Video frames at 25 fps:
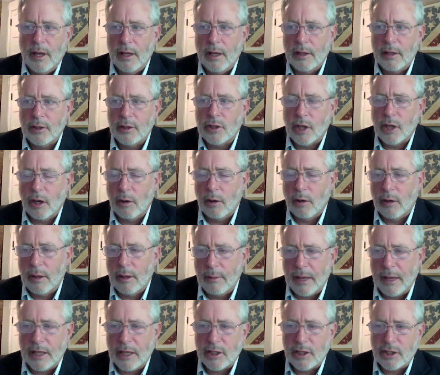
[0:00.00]
So
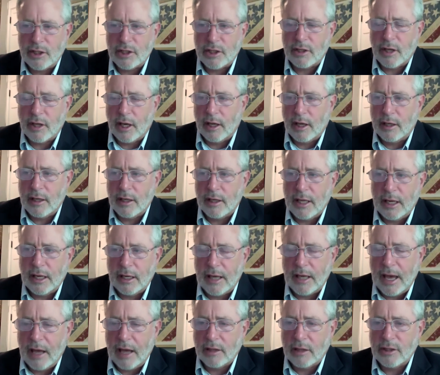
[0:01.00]
let me just dig
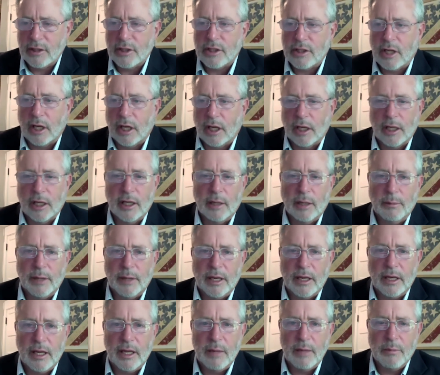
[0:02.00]
down just a little
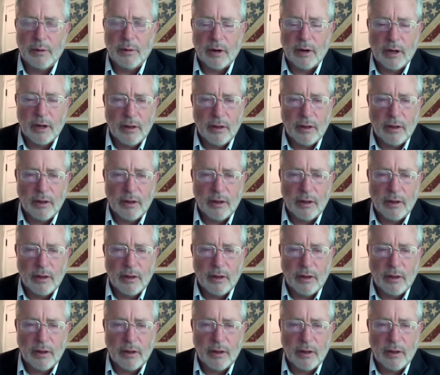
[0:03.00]
bit deeper into